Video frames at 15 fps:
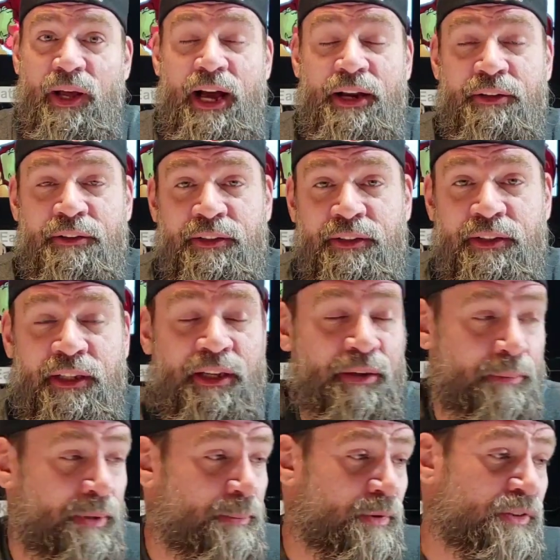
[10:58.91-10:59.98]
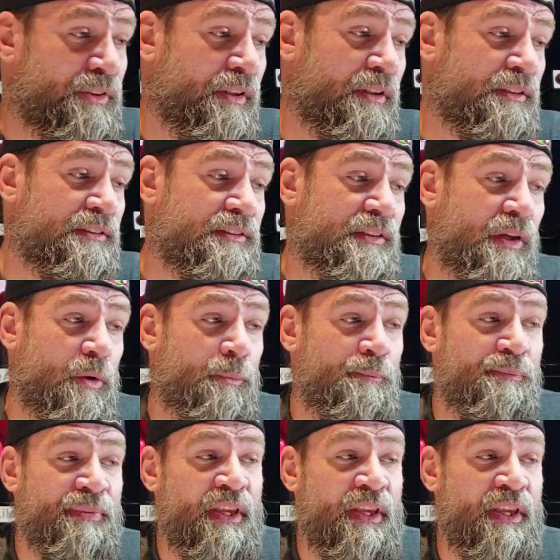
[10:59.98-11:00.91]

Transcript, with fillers: hotter than the uh, Reaper sauce. So